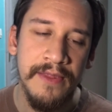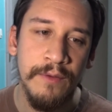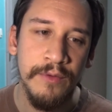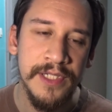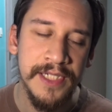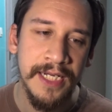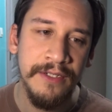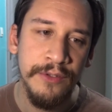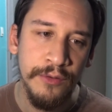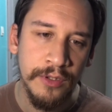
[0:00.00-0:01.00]
They would
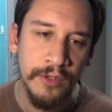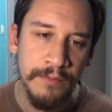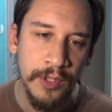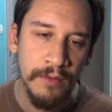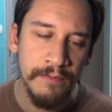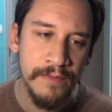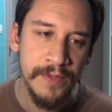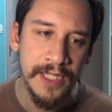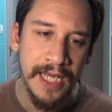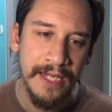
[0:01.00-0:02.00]
send nuclear
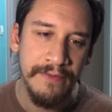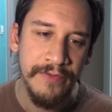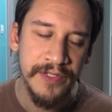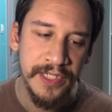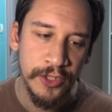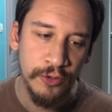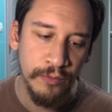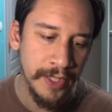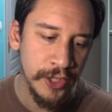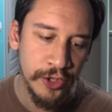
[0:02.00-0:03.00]
bombs, and the
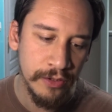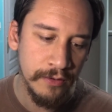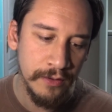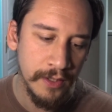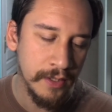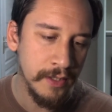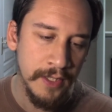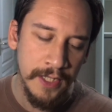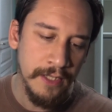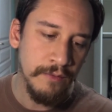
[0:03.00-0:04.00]
situation
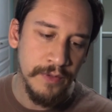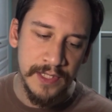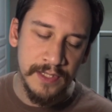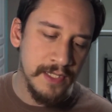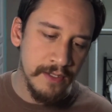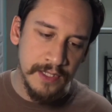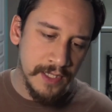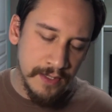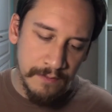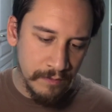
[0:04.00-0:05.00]

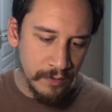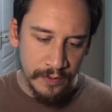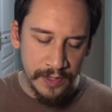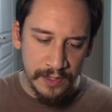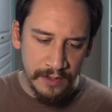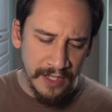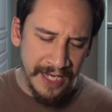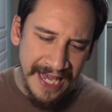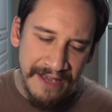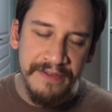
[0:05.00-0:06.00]
was a
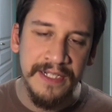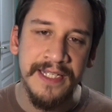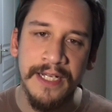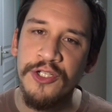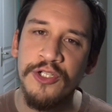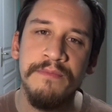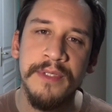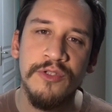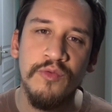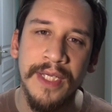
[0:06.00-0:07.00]
heavy tension
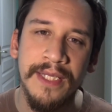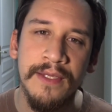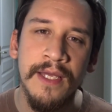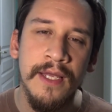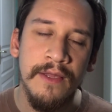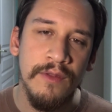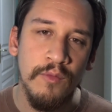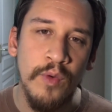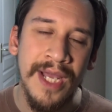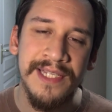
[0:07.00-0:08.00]
between the
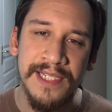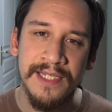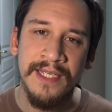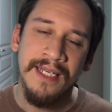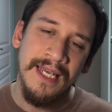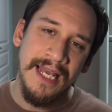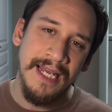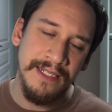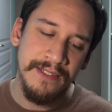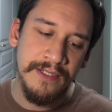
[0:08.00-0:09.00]
West
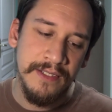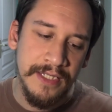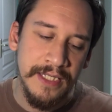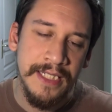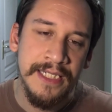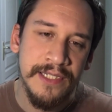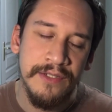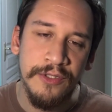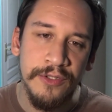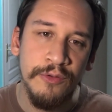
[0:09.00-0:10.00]
and
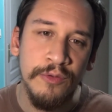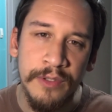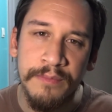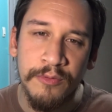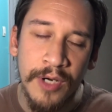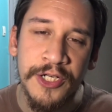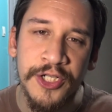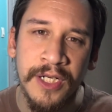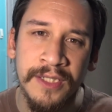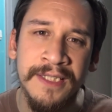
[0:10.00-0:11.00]
Eastern Europe,
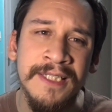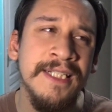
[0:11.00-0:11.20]
Russia.